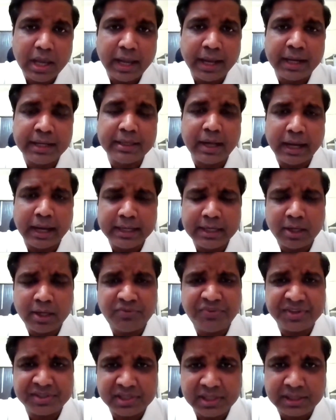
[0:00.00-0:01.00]
And
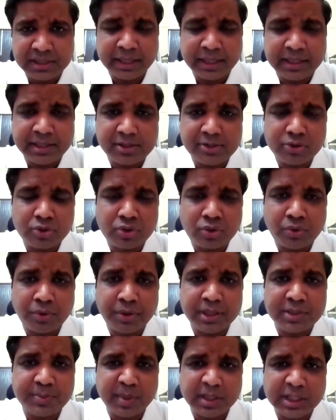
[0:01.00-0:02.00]
iHub facilitates through
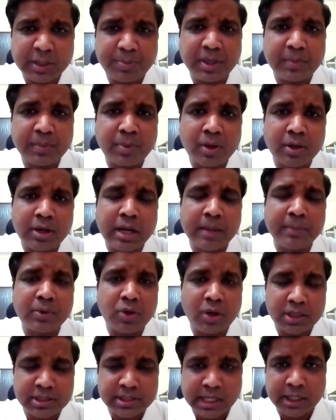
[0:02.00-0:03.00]
a specific program
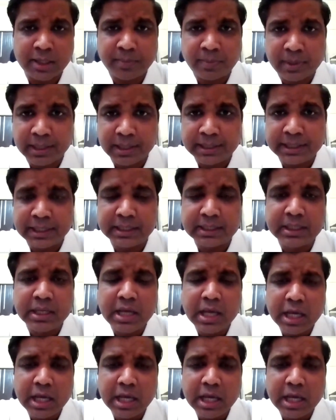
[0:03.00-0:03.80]
called Startup Clinic,